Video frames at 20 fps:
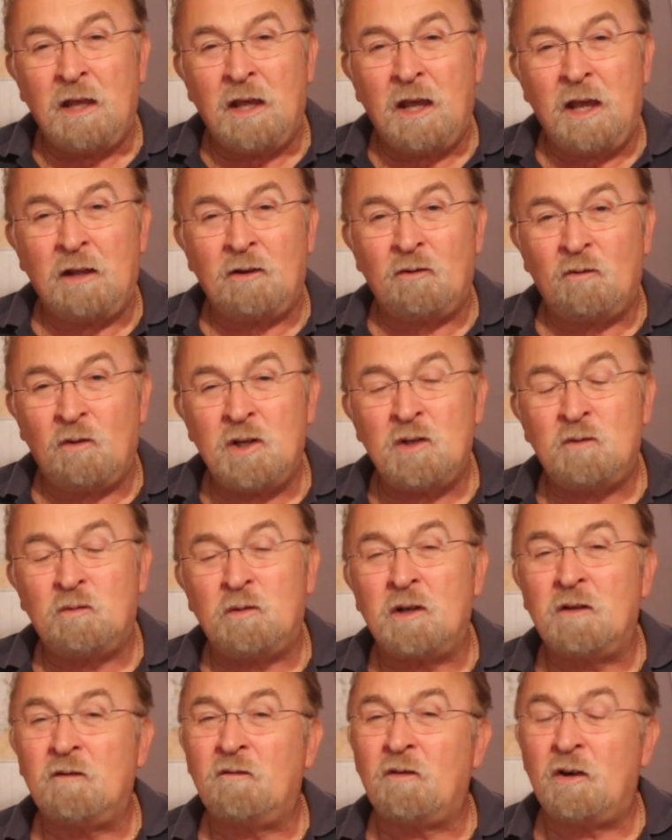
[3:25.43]
and Green
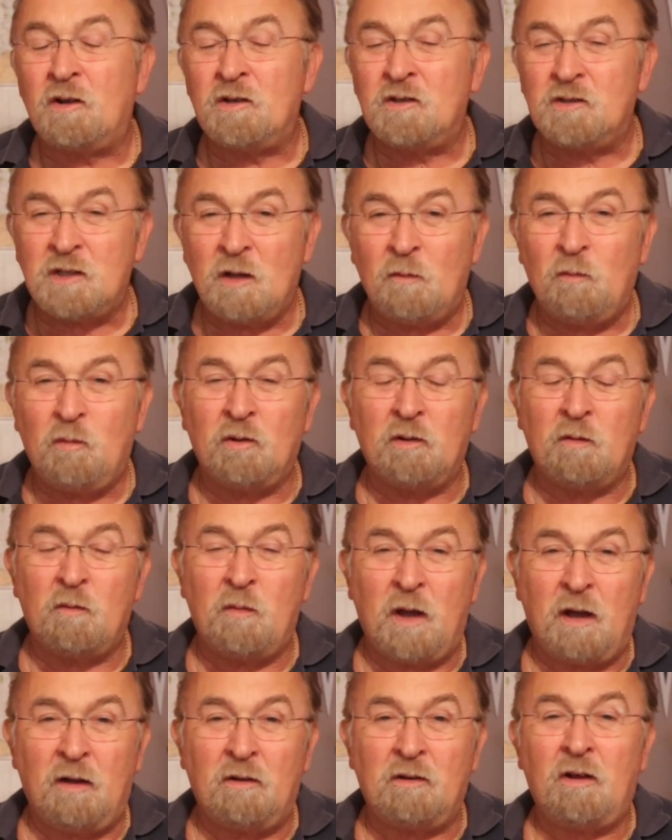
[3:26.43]
Springs is very simple
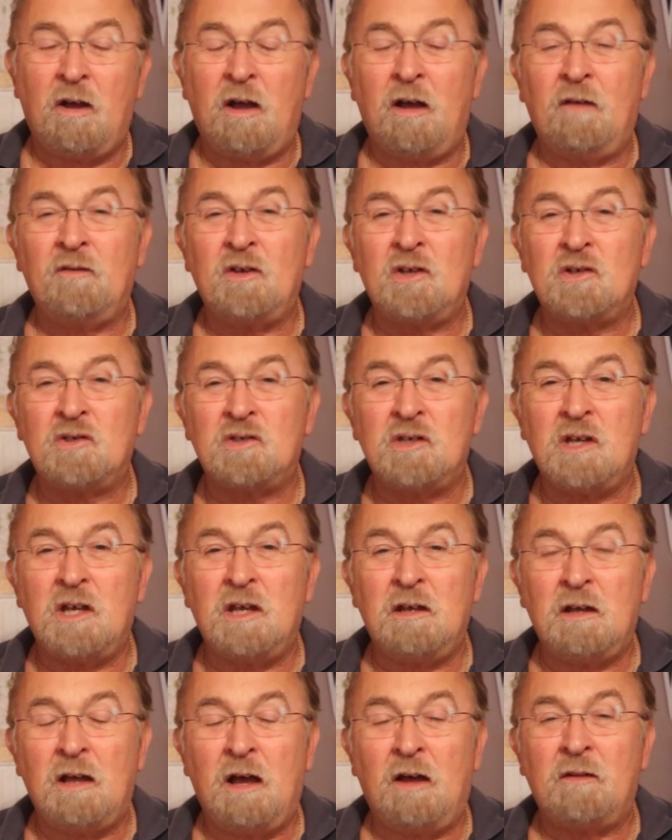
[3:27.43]
about,
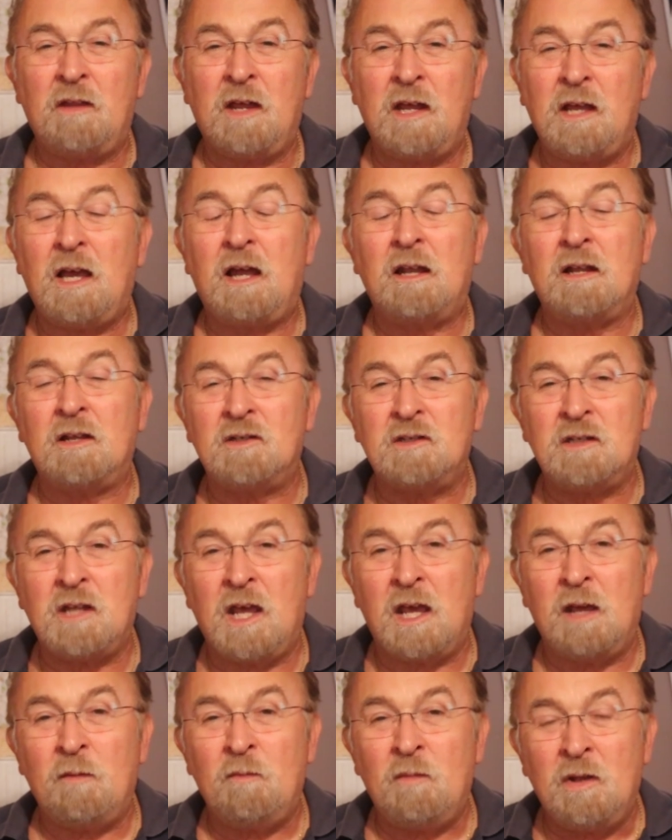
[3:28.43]
obviously, how they got its
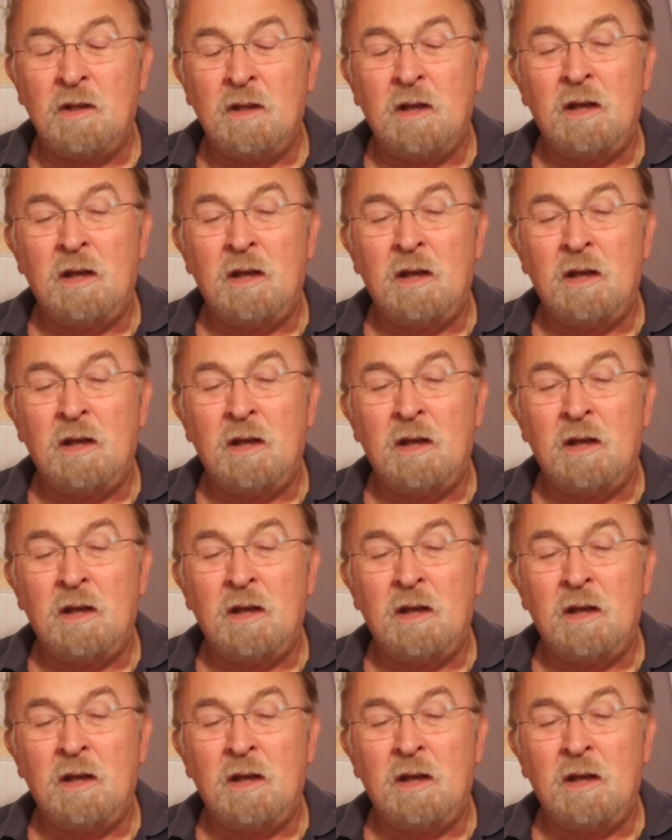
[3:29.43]
name,